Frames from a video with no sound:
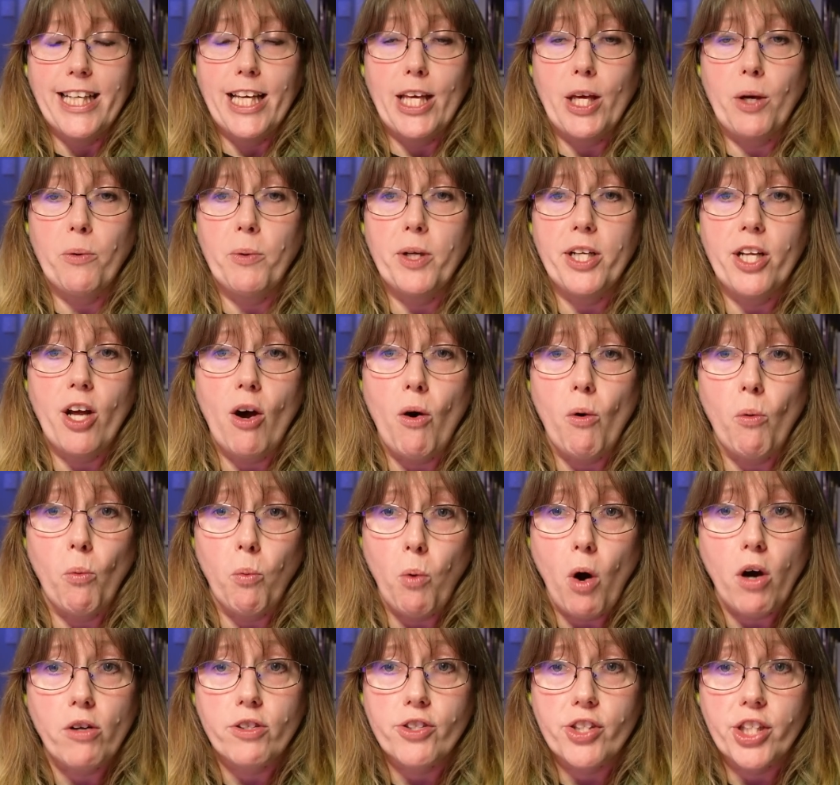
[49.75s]
who are not
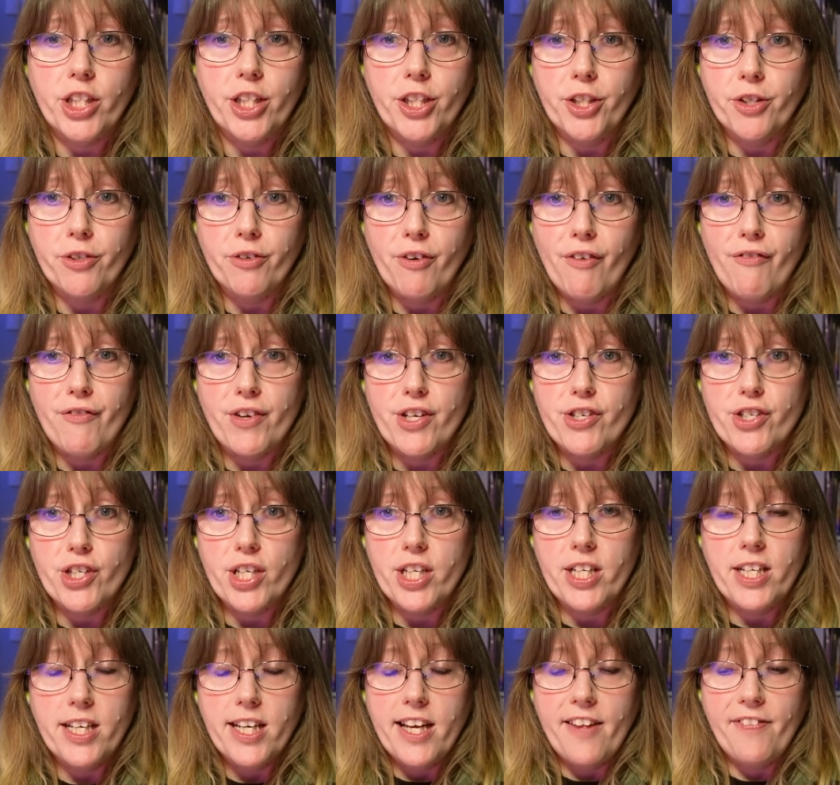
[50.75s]
watching
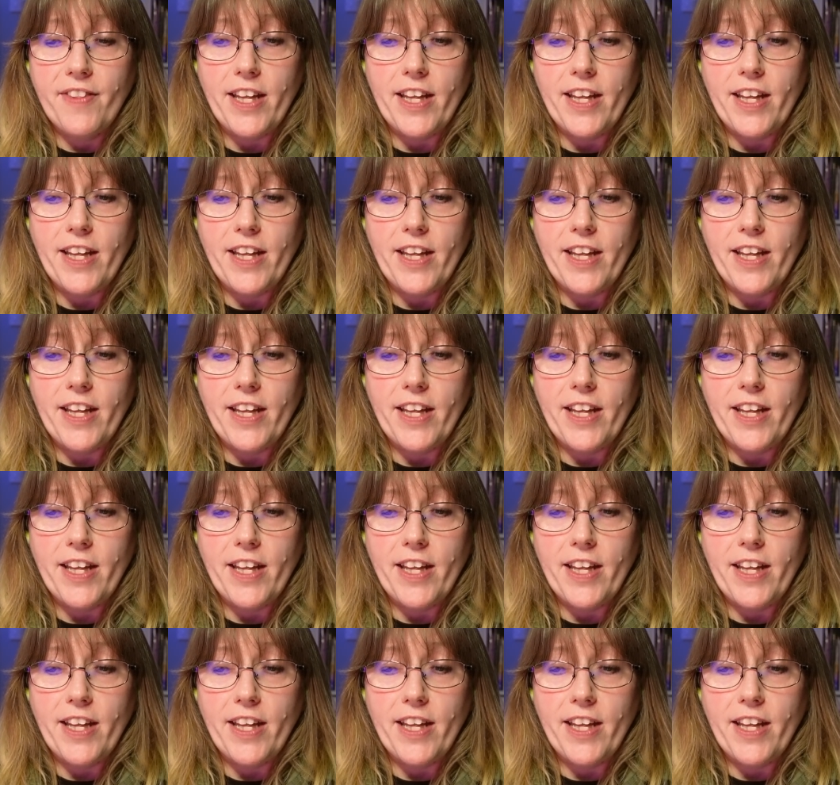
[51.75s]
Eurovision.